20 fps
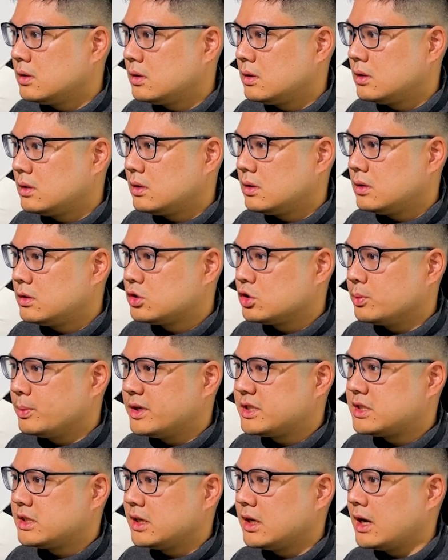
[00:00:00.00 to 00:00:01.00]
So
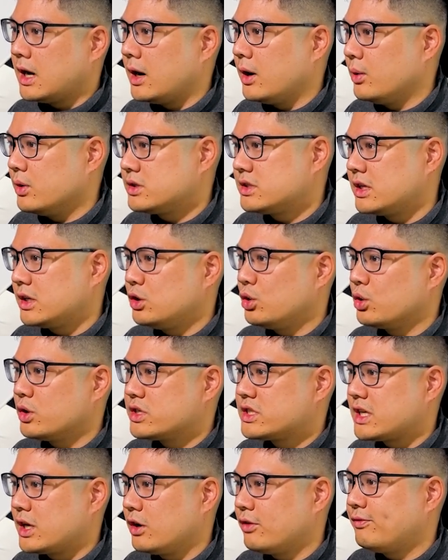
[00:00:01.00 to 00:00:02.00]
basically, I want to say you're a
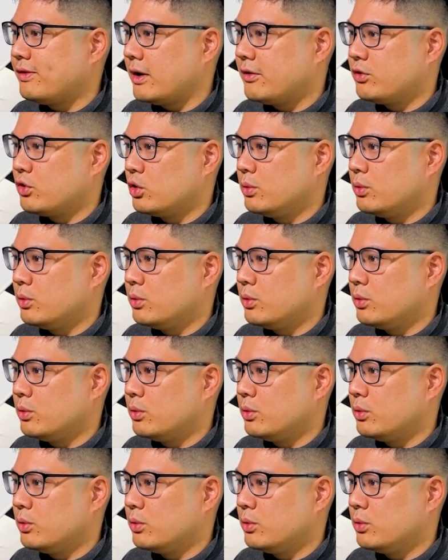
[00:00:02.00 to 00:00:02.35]
scared 5-year-old